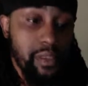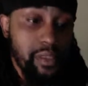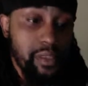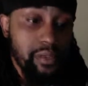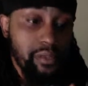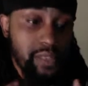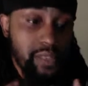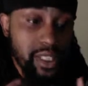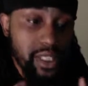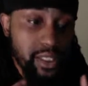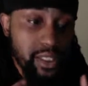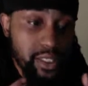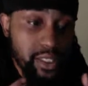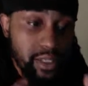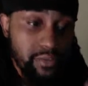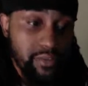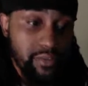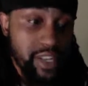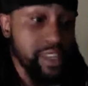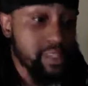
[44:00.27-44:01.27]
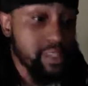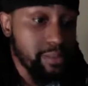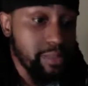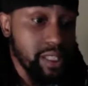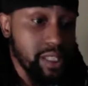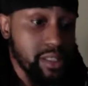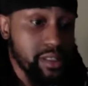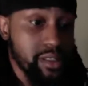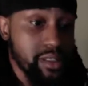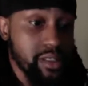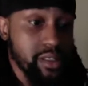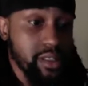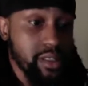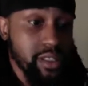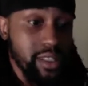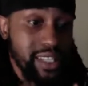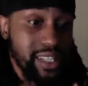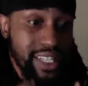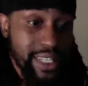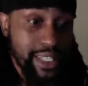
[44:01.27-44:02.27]
these investments
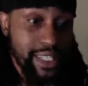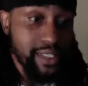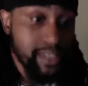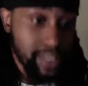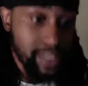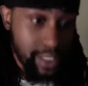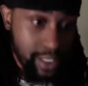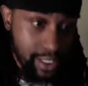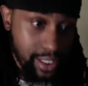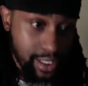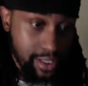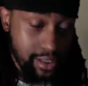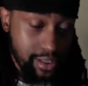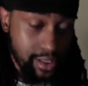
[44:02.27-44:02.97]
instantly.